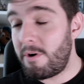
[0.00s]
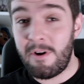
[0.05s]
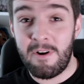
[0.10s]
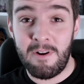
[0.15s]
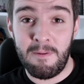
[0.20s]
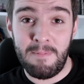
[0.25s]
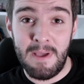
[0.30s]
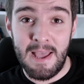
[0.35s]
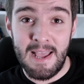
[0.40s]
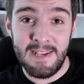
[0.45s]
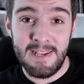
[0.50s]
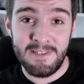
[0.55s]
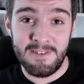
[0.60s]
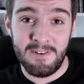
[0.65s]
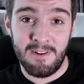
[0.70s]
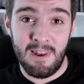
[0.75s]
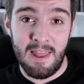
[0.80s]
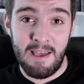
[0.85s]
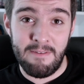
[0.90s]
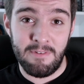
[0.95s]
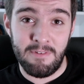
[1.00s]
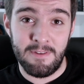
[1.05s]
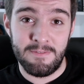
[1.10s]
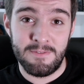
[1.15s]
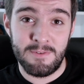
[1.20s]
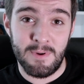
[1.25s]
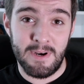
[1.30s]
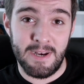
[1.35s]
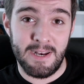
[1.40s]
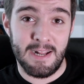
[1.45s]
on a personal level of
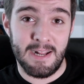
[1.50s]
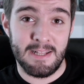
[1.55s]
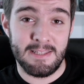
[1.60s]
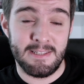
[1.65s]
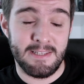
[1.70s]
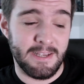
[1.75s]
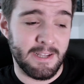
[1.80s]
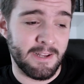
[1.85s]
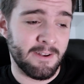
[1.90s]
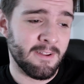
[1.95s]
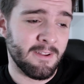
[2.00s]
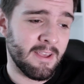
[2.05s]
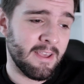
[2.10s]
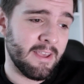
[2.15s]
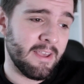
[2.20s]
2019,